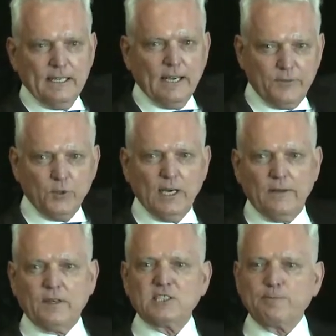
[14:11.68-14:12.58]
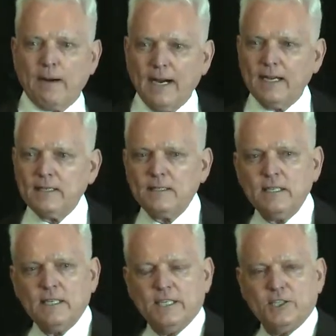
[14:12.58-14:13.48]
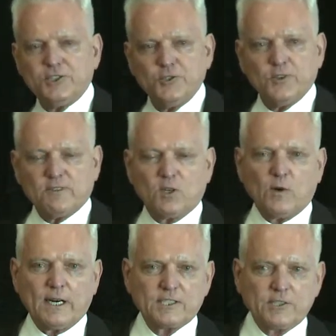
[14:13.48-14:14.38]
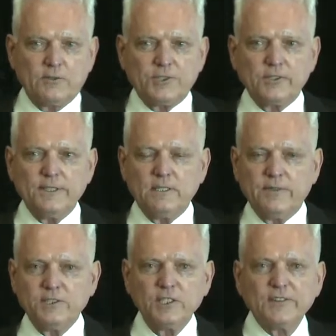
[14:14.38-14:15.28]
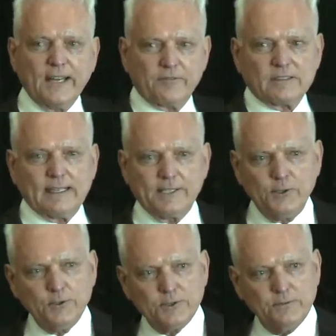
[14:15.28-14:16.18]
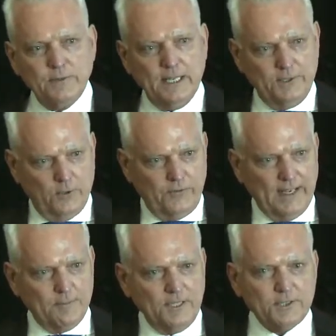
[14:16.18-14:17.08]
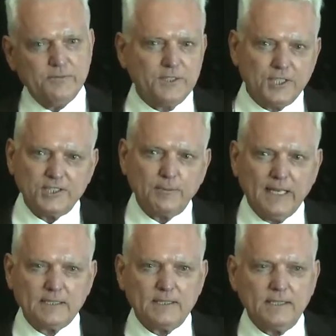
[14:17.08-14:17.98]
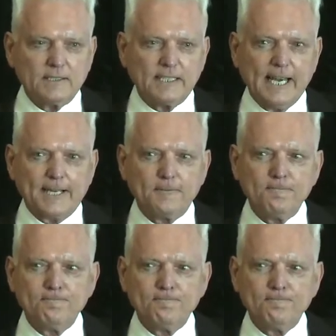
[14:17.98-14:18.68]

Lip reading: If you have a spine issue that requires surgical intervention, they fly you and your family to Virginia Mason in Seattle,